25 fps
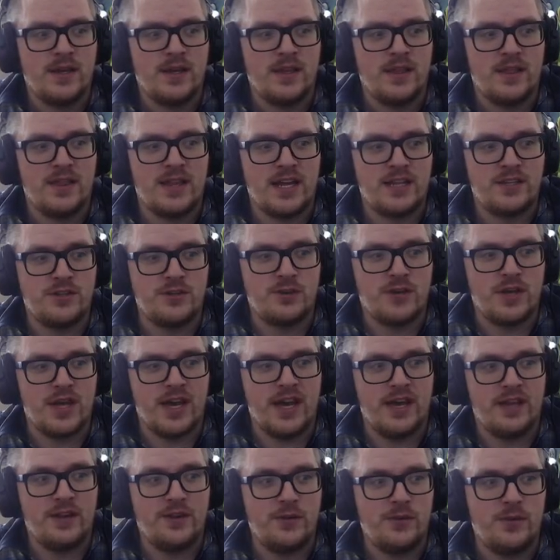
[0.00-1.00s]
that you
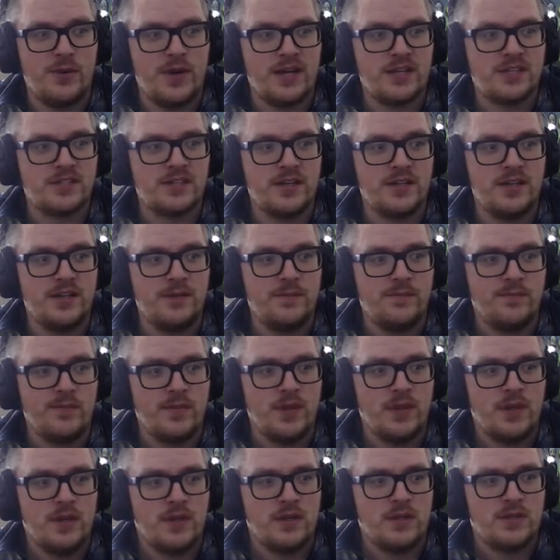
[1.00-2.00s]
can do actually.
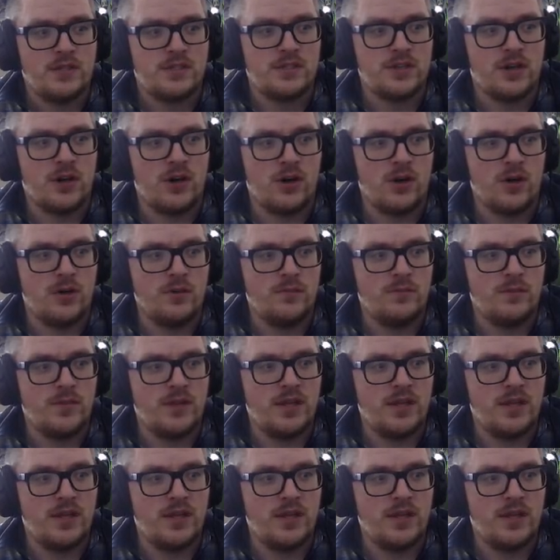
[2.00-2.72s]
So